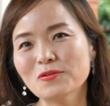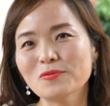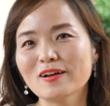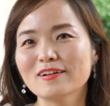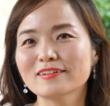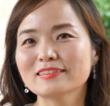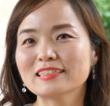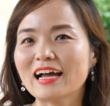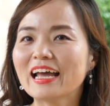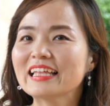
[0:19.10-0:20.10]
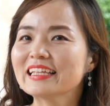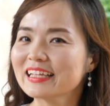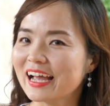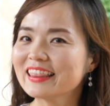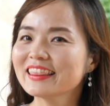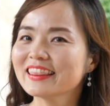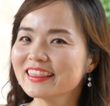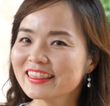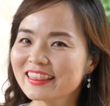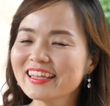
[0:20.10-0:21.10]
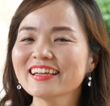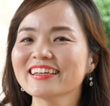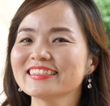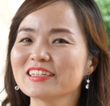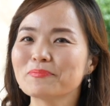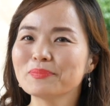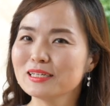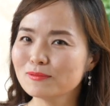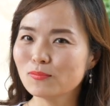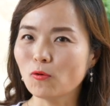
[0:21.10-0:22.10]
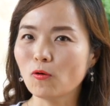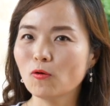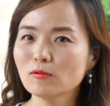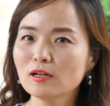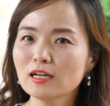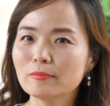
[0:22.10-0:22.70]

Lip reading: Well, I think it's the people.